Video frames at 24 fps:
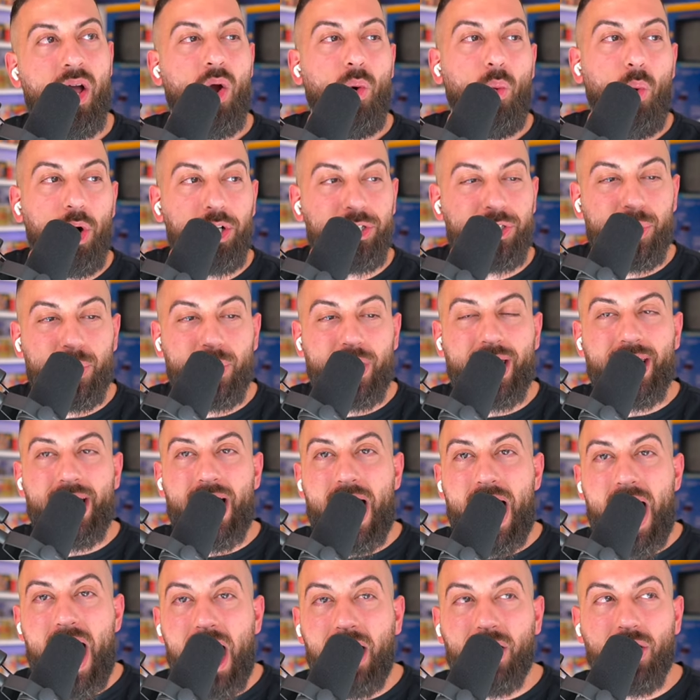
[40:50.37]
Once you get a
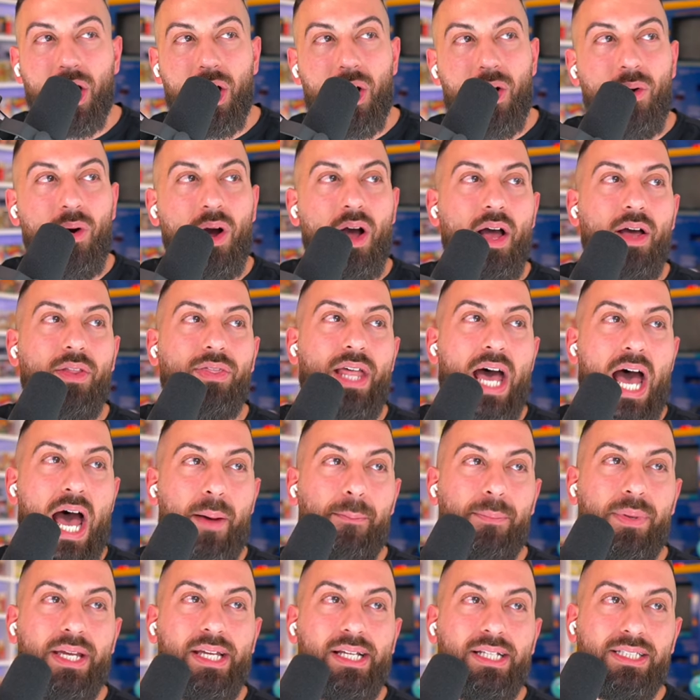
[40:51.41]
hollow,
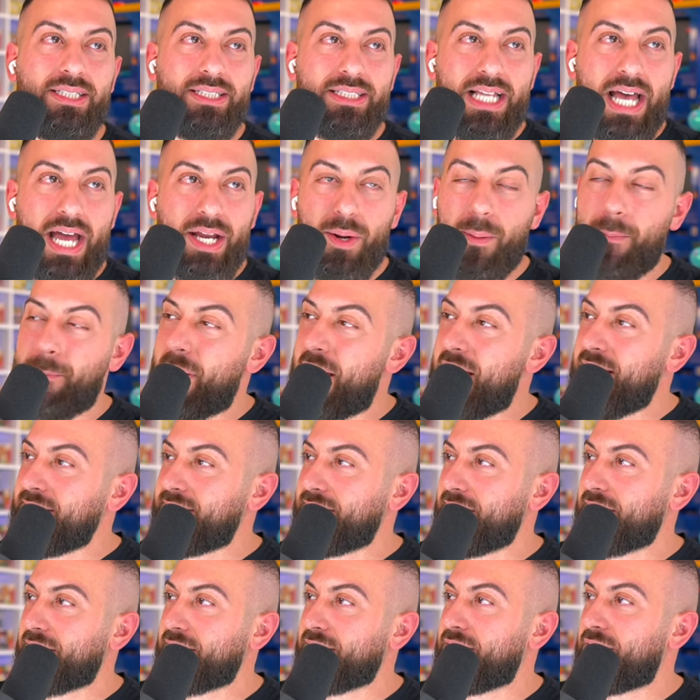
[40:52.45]
that means that you're
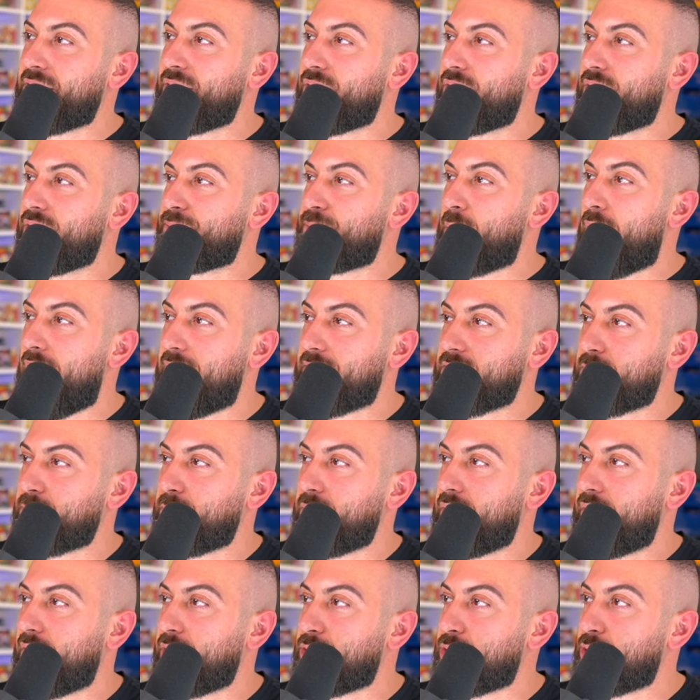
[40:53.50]
basically going to
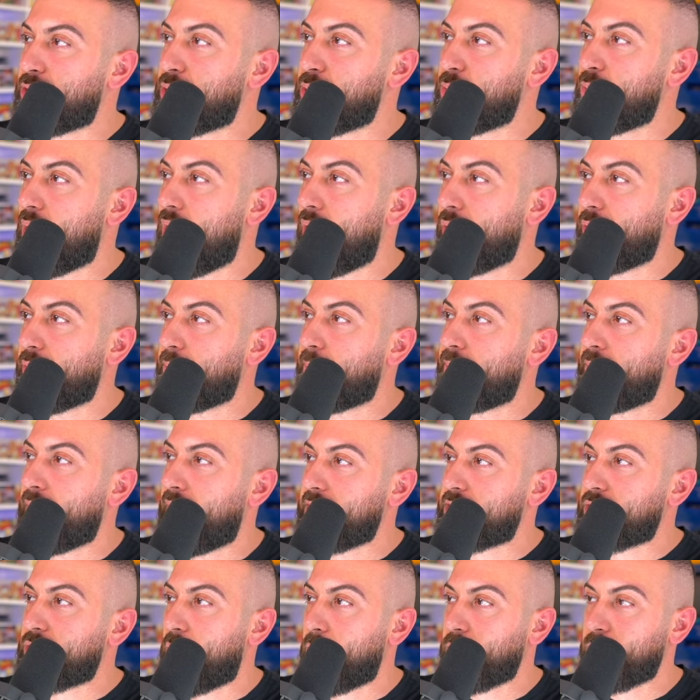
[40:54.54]
possibly get two other
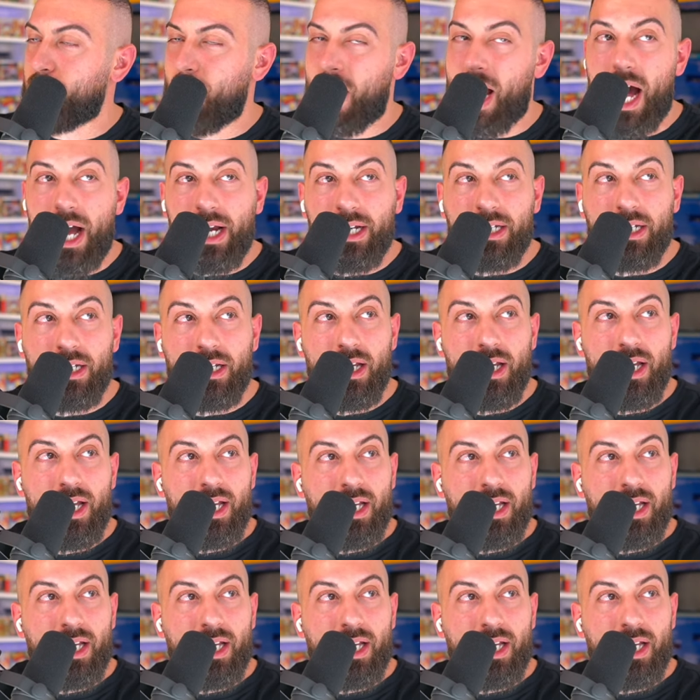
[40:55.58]
nice cards behind it.